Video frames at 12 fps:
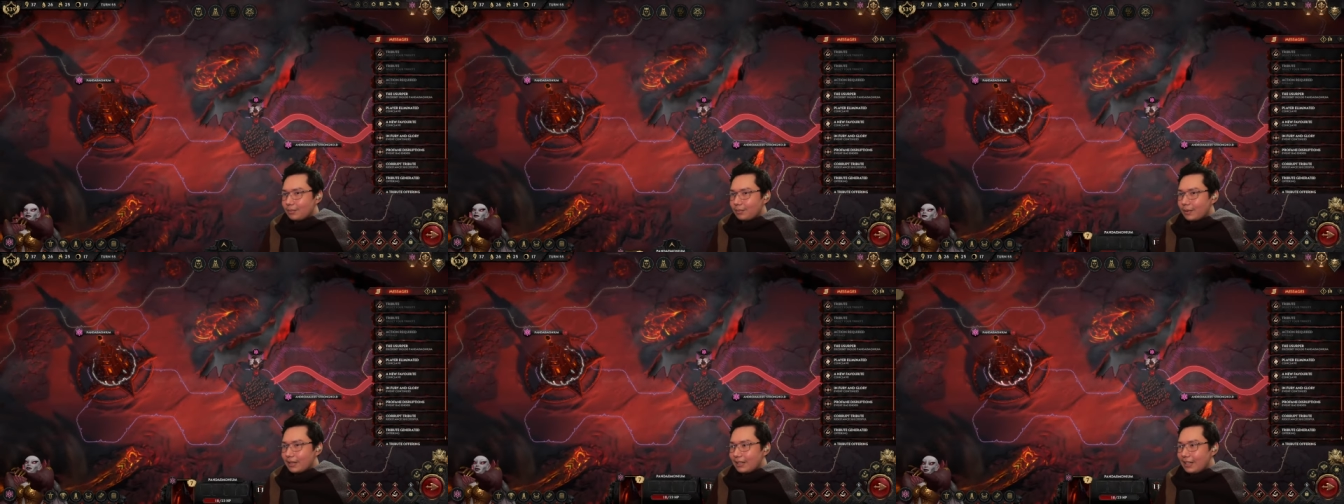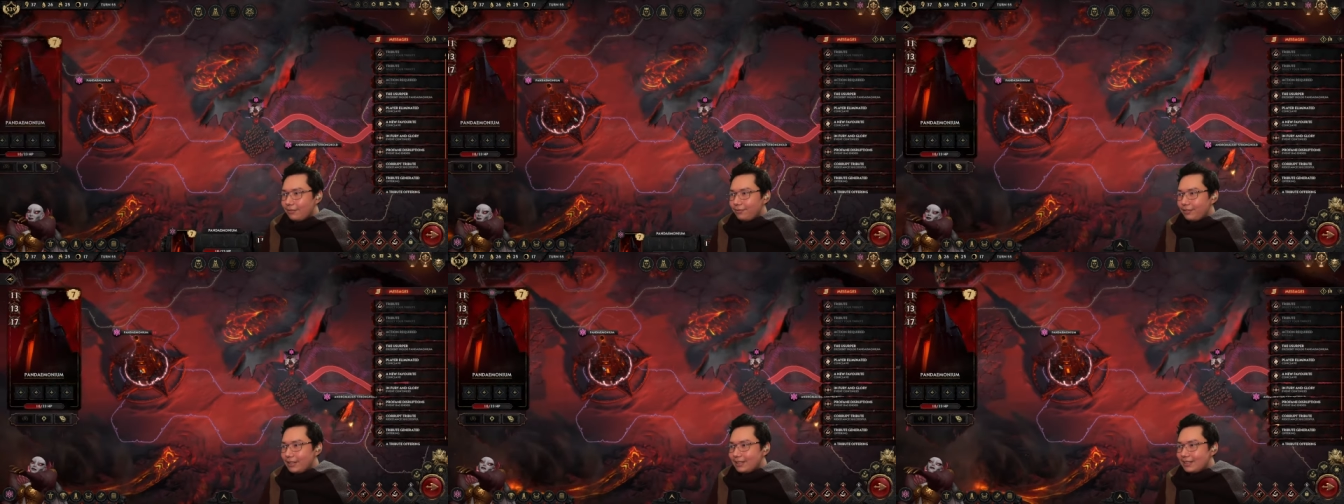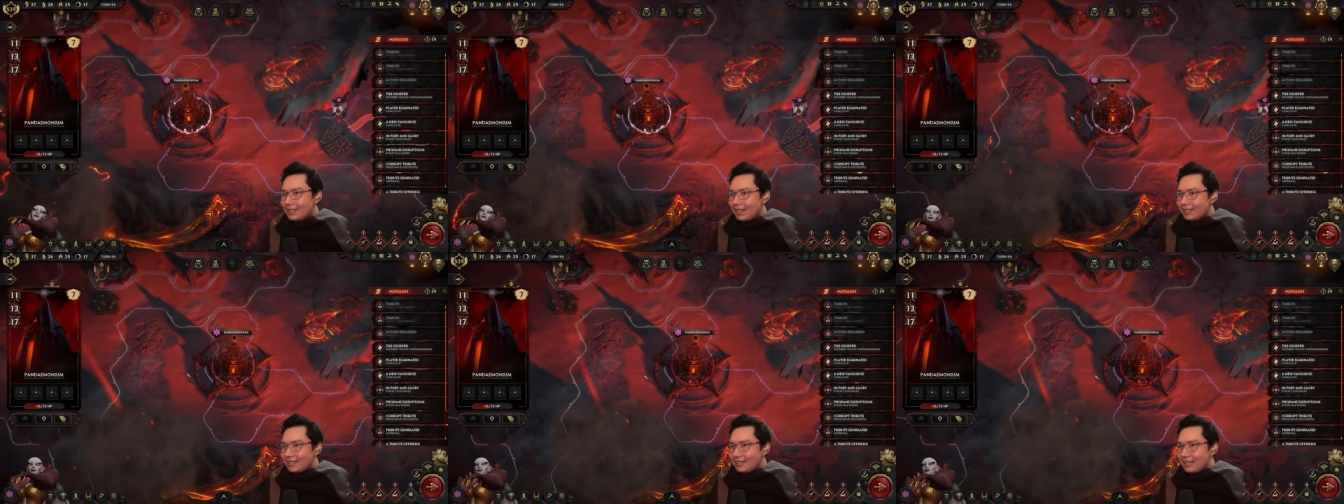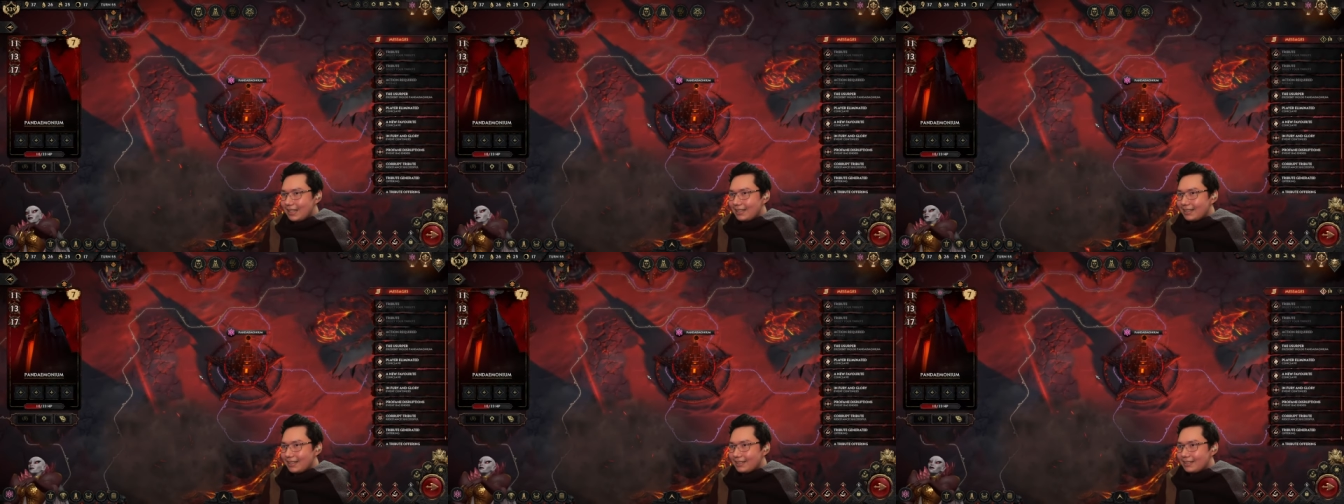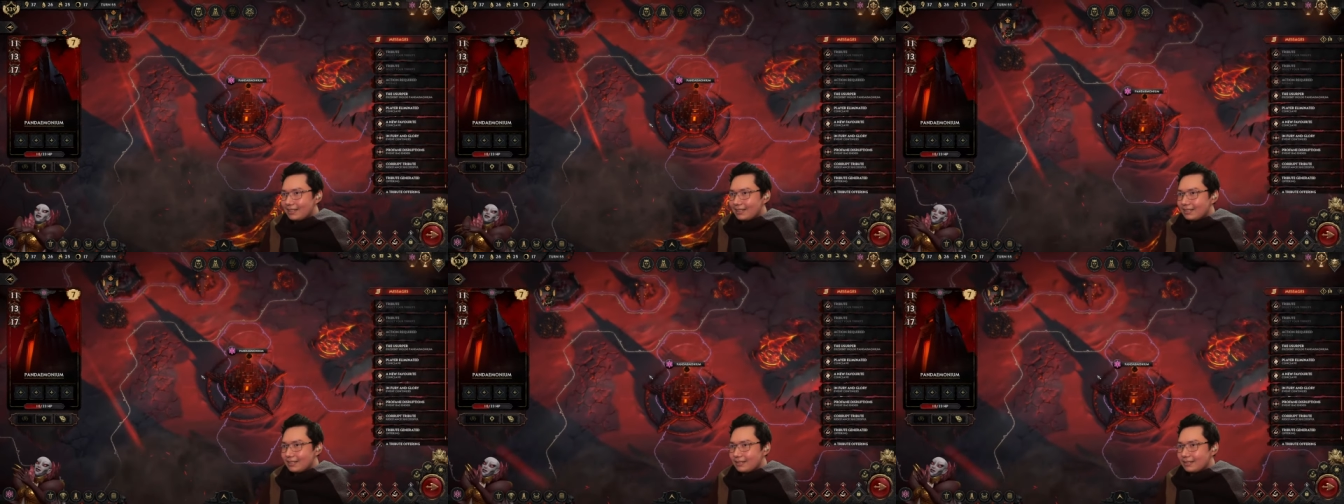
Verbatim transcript: But if he doesn't take it...